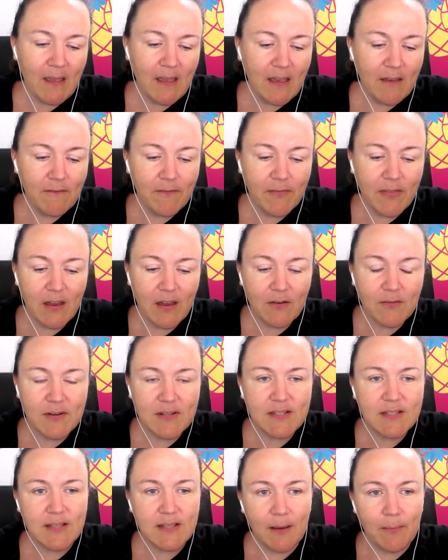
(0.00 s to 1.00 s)
if there
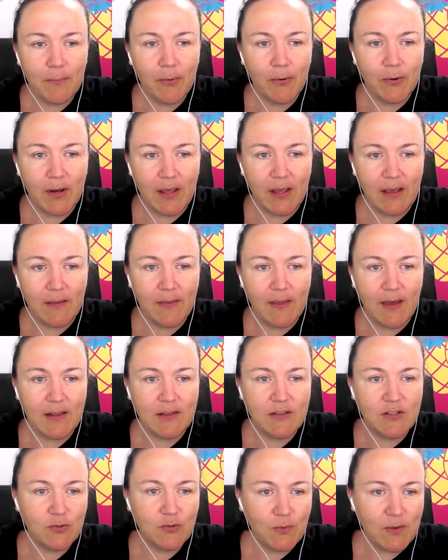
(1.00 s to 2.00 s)
is somebody that
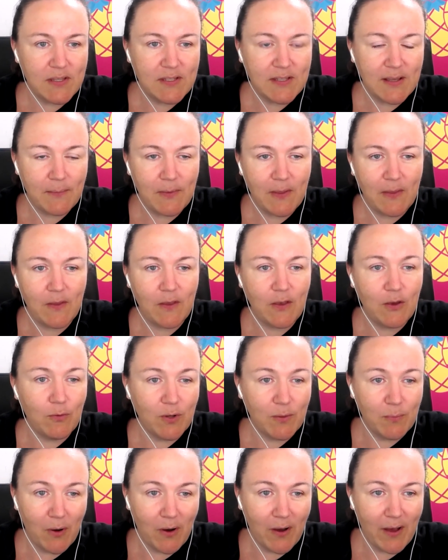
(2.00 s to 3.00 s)
is doing something that you
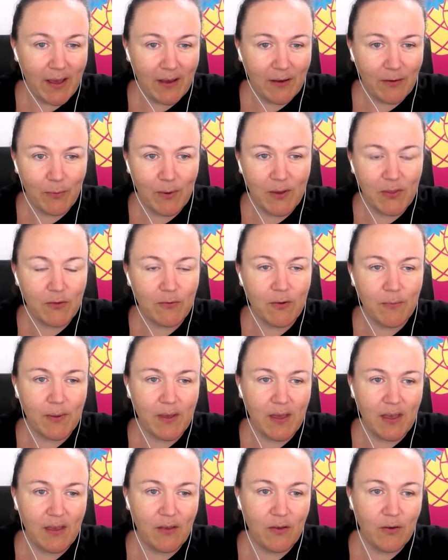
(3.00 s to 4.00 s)
admire, whether it be,